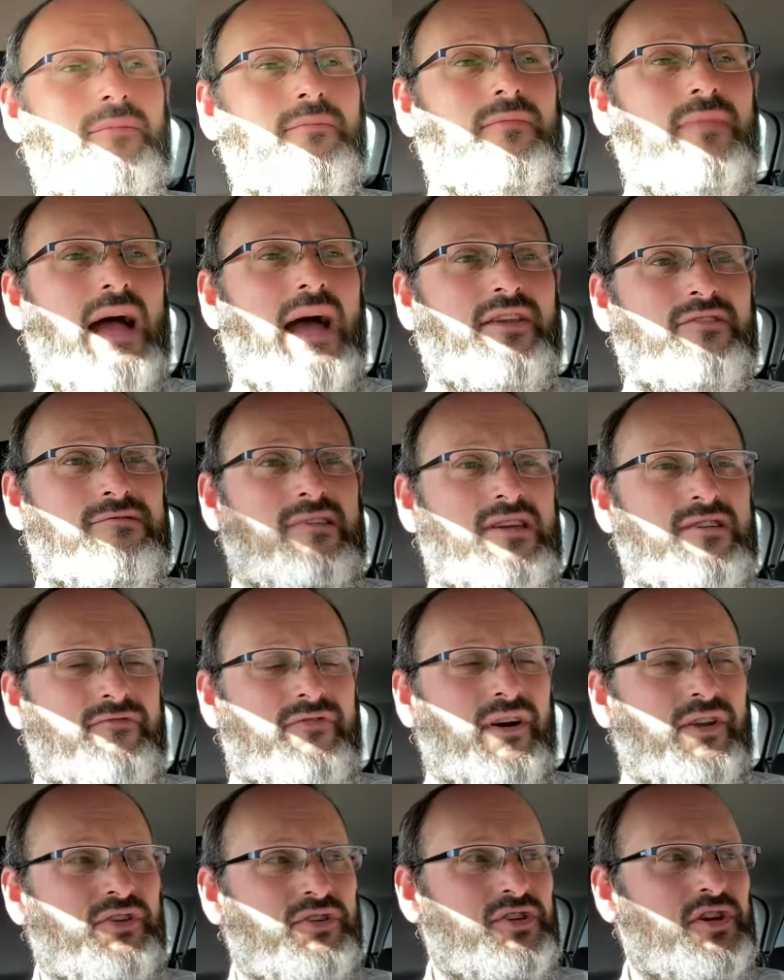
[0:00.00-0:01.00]
Had great
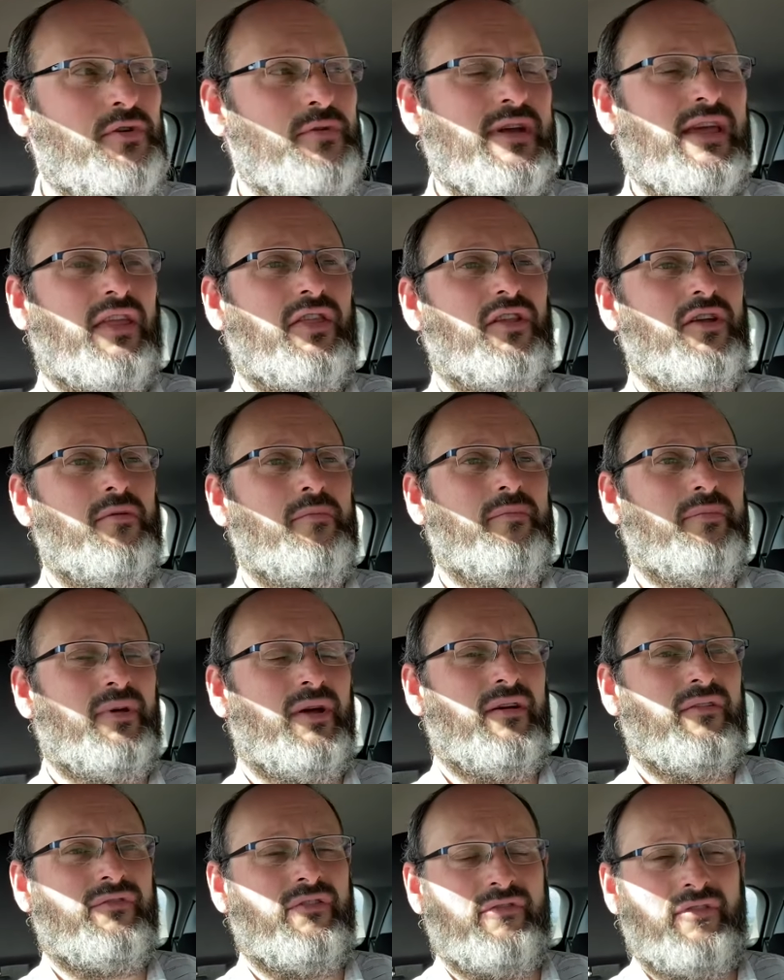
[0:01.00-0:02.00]
fun doing them,
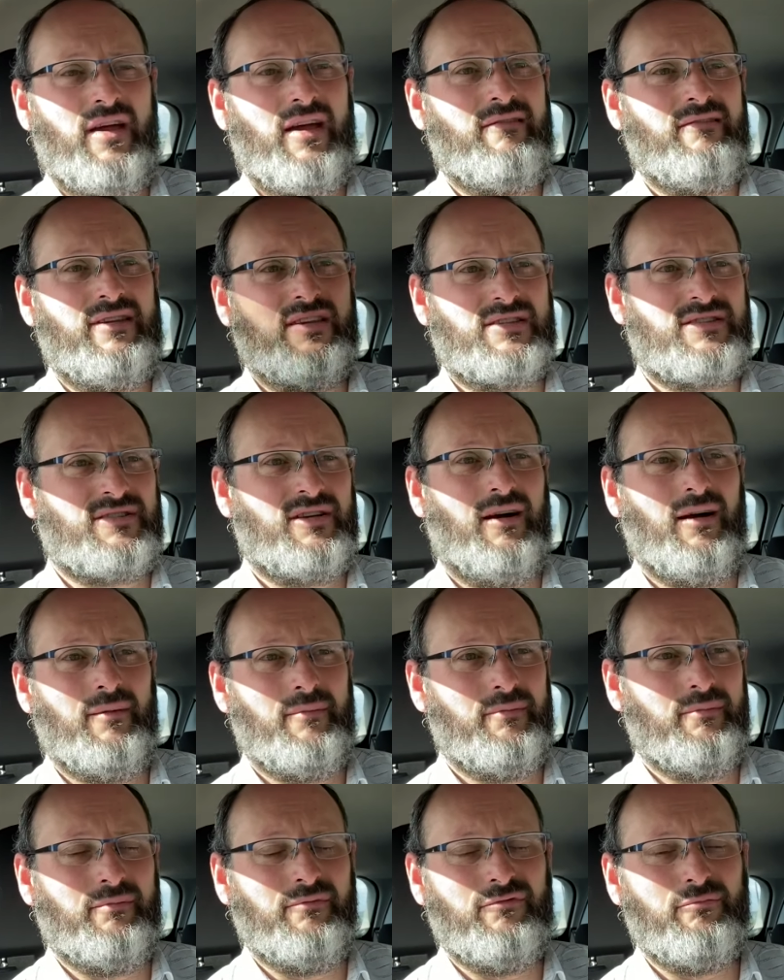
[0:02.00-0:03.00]
but for various
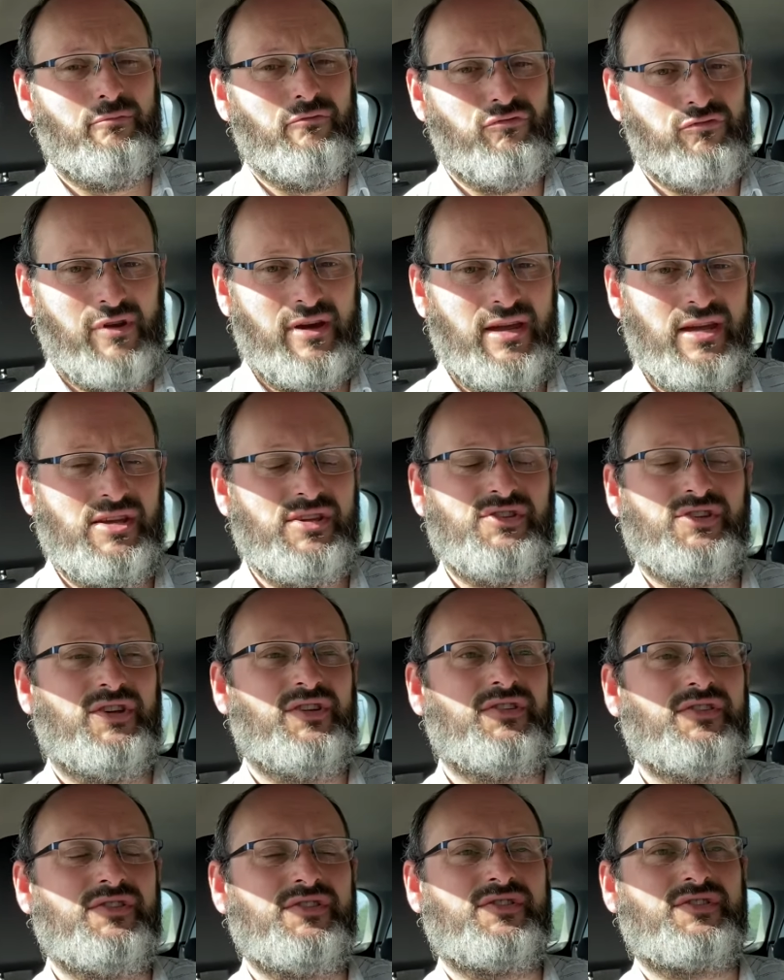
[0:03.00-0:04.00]
time
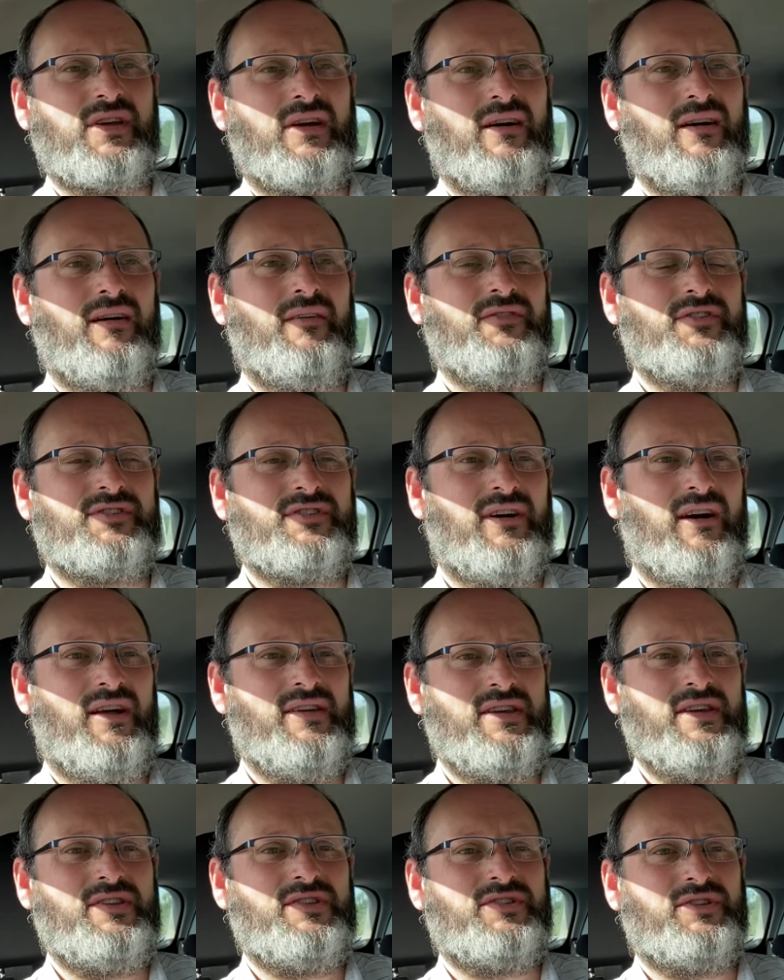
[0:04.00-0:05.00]
reasons I've
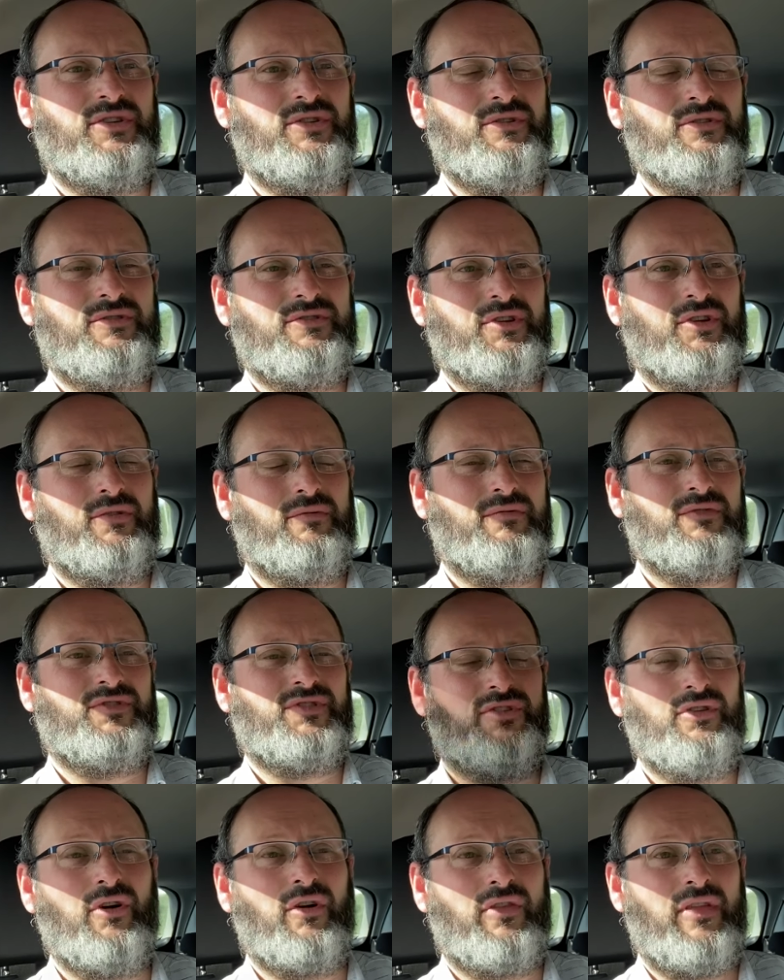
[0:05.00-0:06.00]
decided
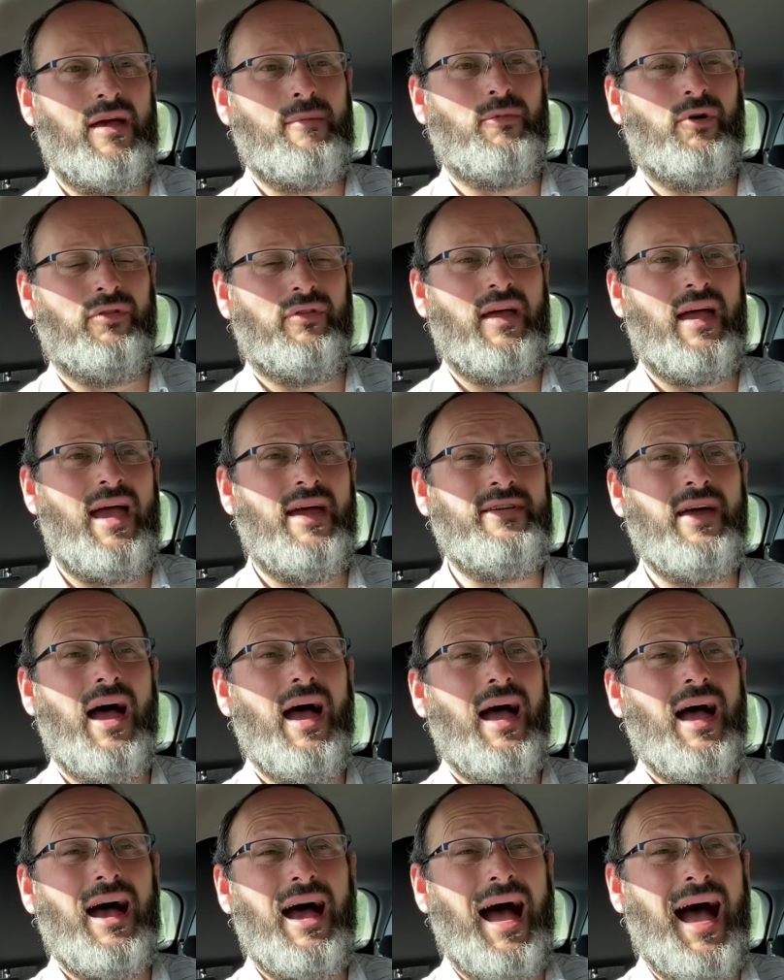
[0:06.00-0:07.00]
to knock them on the head.
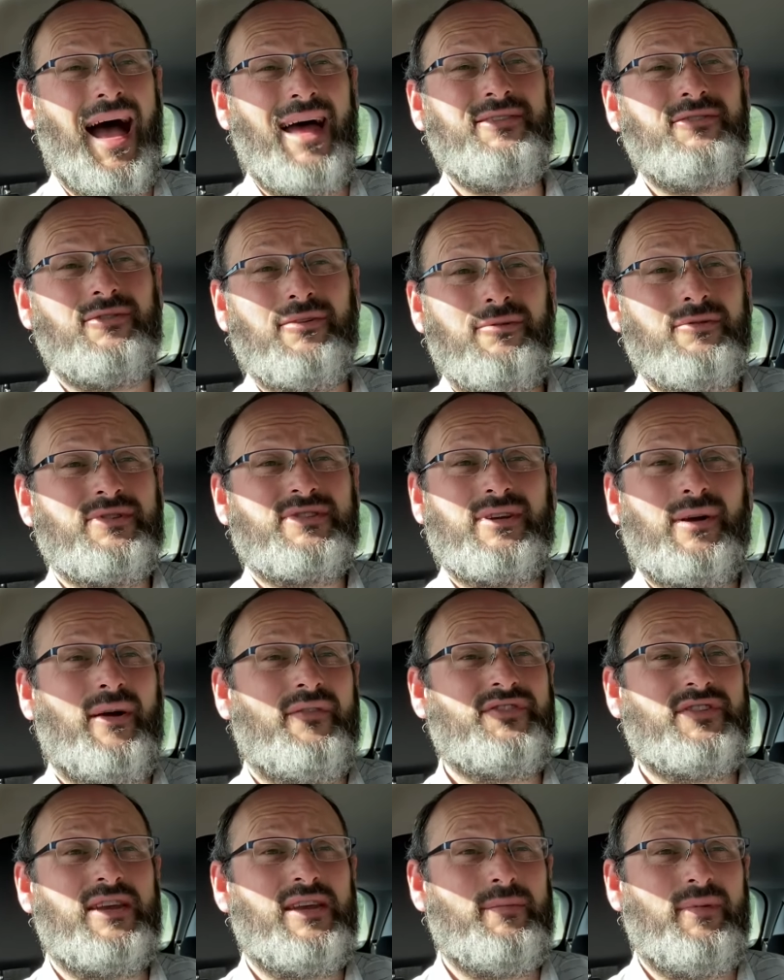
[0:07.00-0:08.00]
And also,
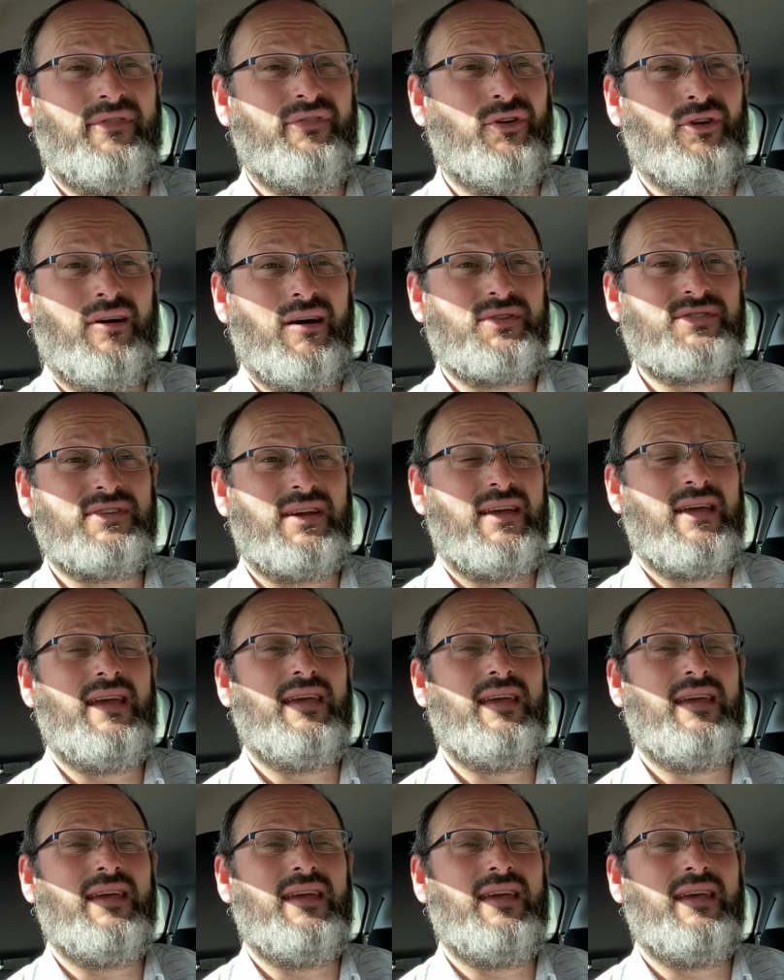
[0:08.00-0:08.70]
I've said it before, I'll say it